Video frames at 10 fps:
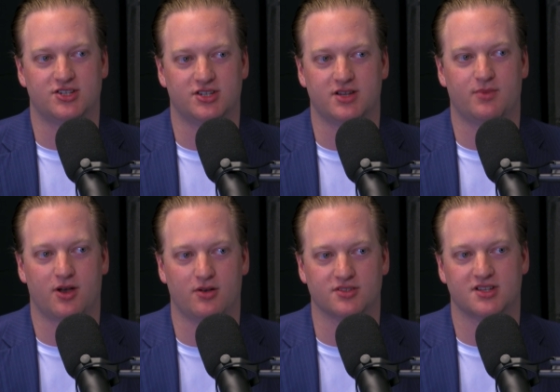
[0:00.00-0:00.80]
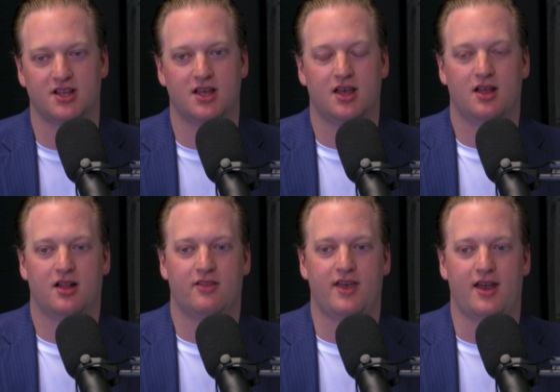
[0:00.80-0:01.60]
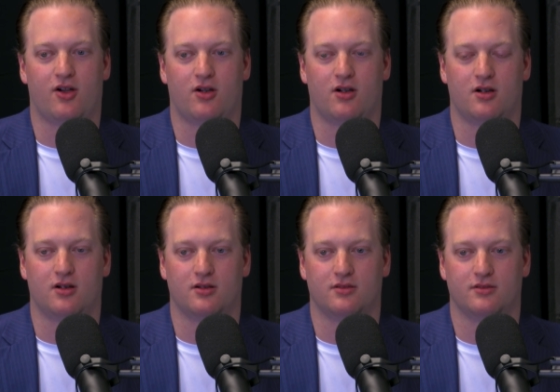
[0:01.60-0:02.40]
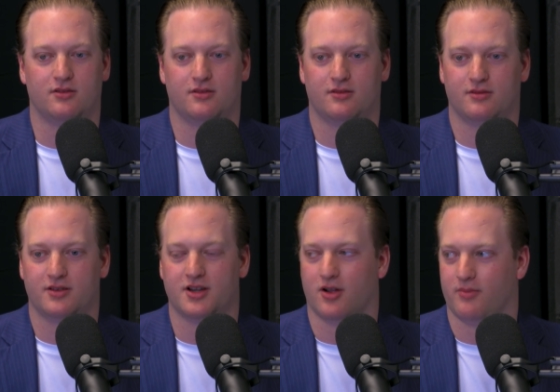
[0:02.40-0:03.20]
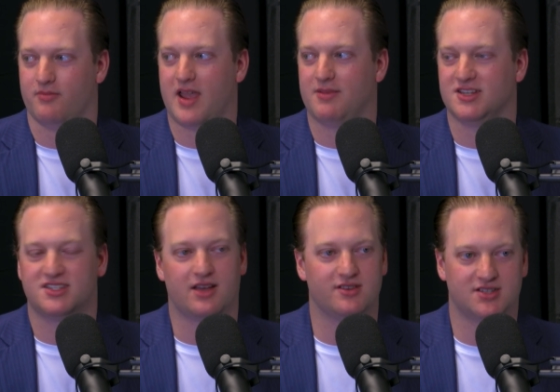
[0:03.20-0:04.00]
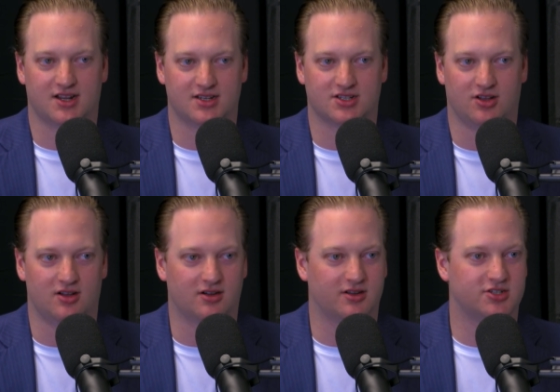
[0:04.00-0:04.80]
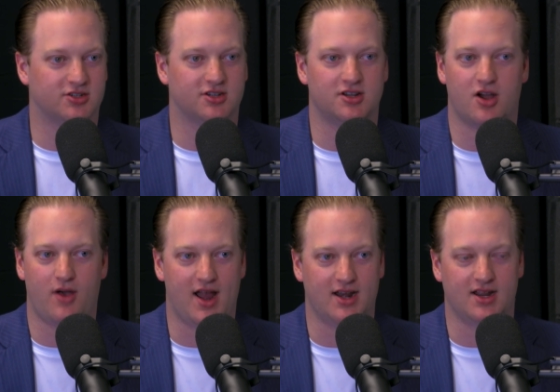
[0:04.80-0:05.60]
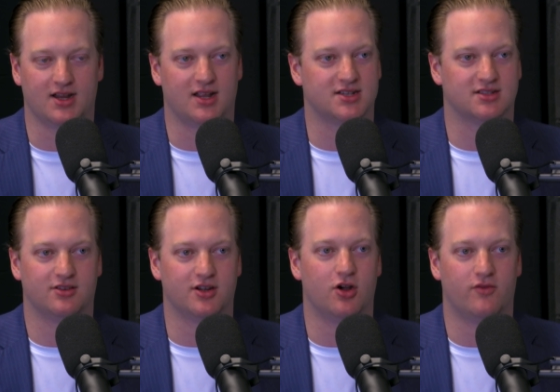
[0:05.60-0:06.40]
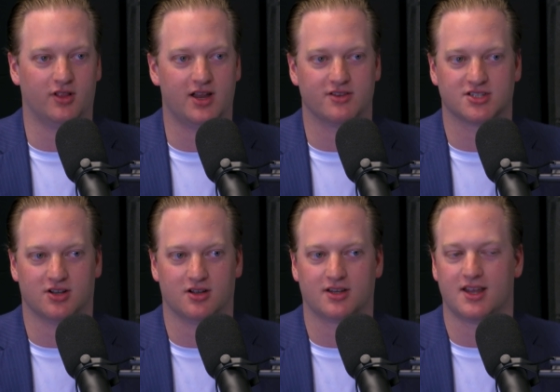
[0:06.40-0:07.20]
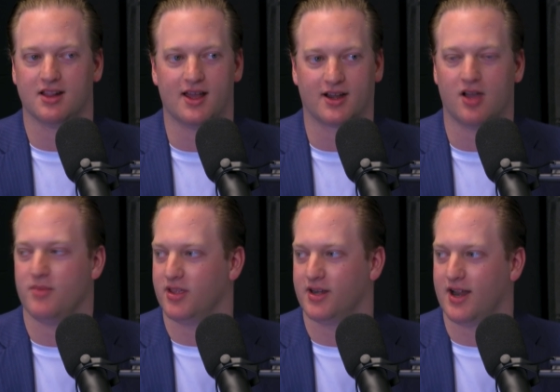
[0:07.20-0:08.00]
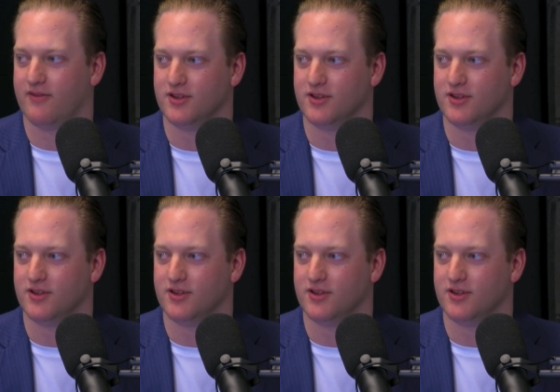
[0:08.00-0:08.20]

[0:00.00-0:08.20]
she posts that are maybe 7 seconds long, took no editing. It's literally an overlay of a song. Get like 1.5 million